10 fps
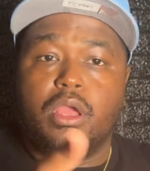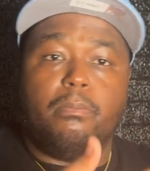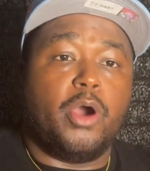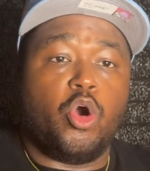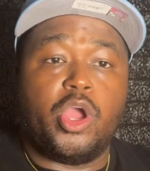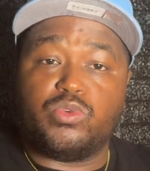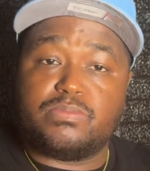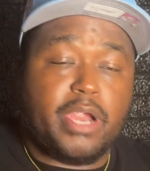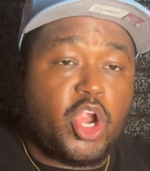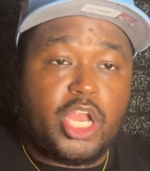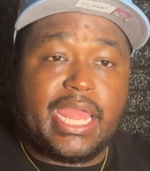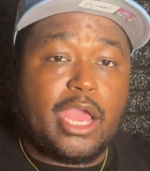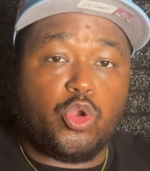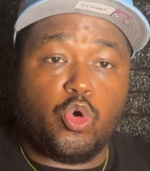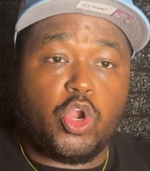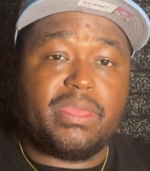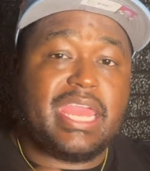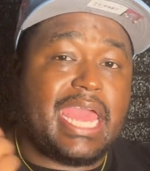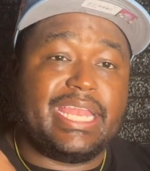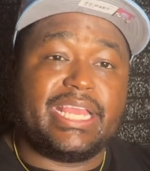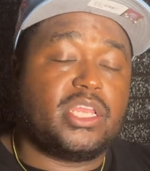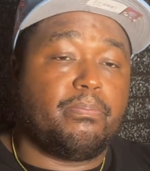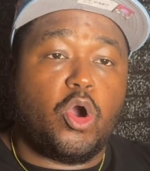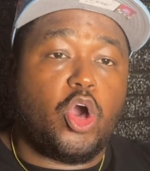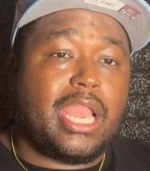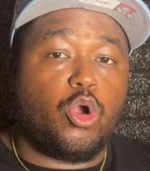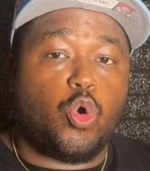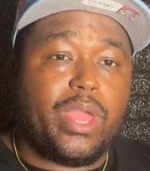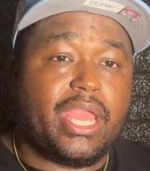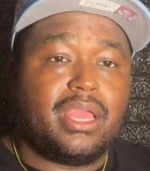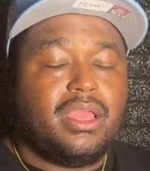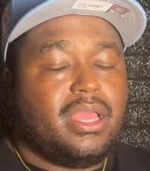Bolton was bearing down on him. He had to get the ball out quick.